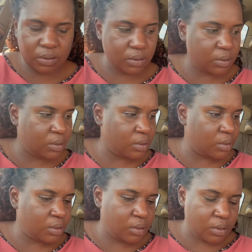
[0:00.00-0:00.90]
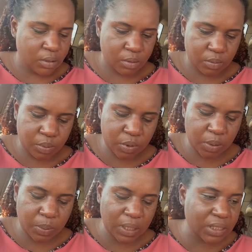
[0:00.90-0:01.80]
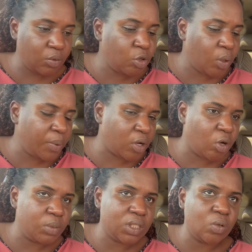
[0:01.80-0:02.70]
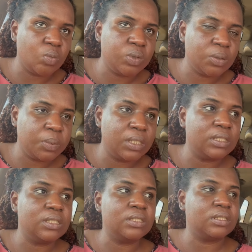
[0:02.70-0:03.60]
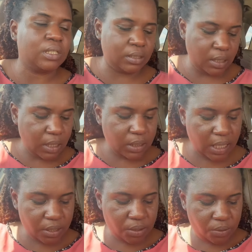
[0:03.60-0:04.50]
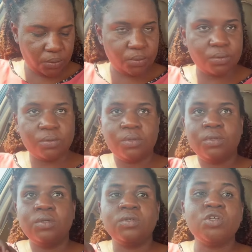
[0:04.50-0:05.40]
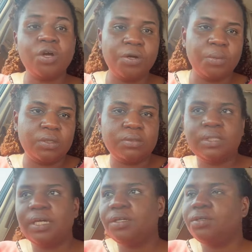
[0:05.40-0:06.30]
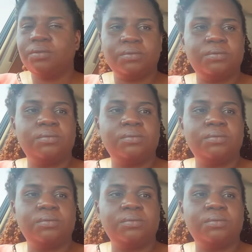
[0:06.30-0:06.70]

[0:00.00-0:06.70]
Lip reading: okay. Put the plantain. No, when we are coming down, we'll put the plantain inside. Thank you. Sorry, ma. Thank you.